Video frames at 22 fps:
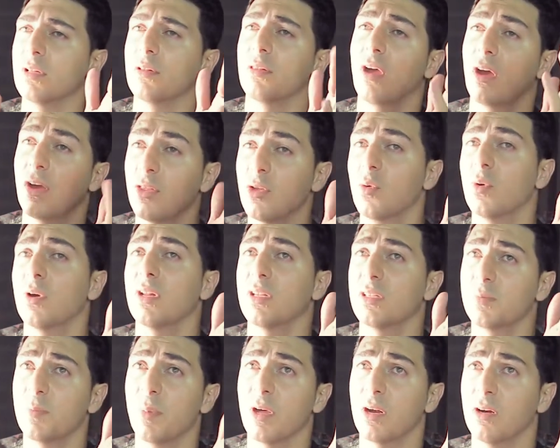other one
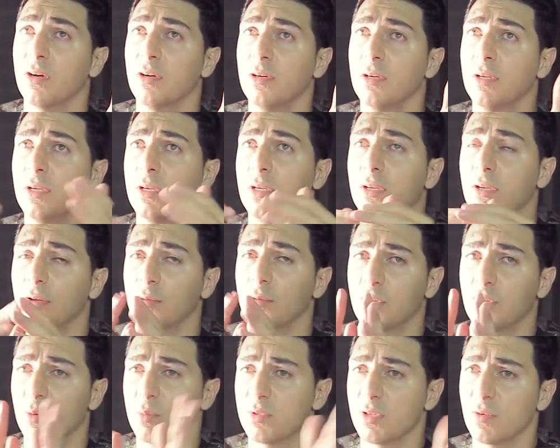is better in
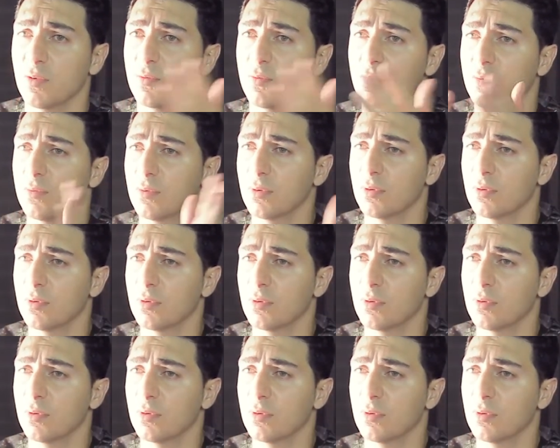terms of